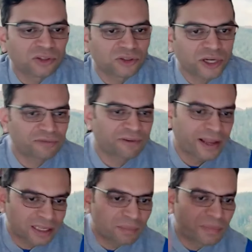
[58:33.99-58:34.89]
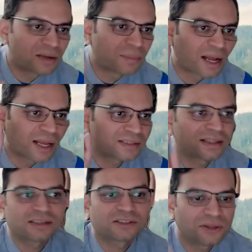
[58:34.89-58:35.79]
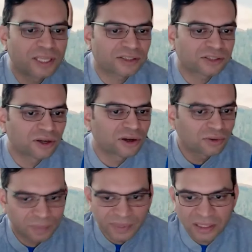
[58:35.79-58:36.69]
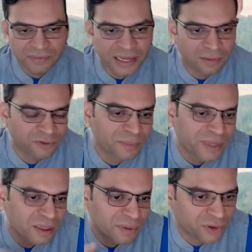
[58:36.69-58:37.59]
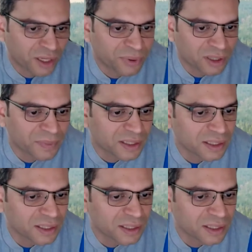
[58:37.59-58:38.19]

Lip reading: So try to find it, minimize, let us know yes, no. Let me leave that up for a minute before I put up the...